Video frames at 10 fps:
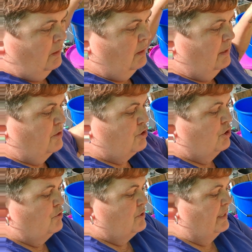it's
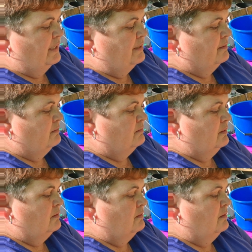usually
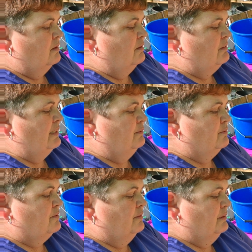
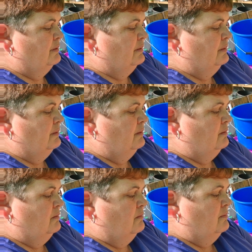around
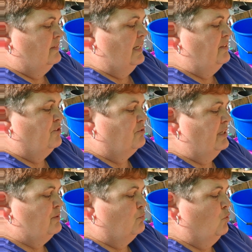10
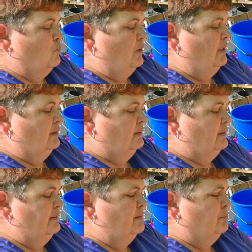degrees warmer
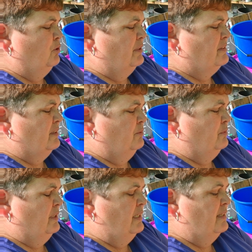in the polytunnel
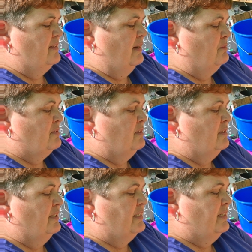than it is
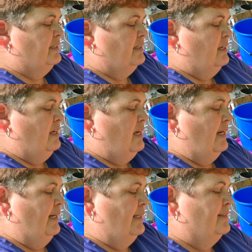outside.
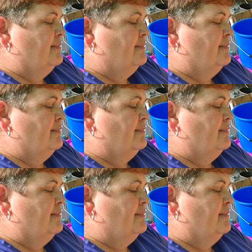And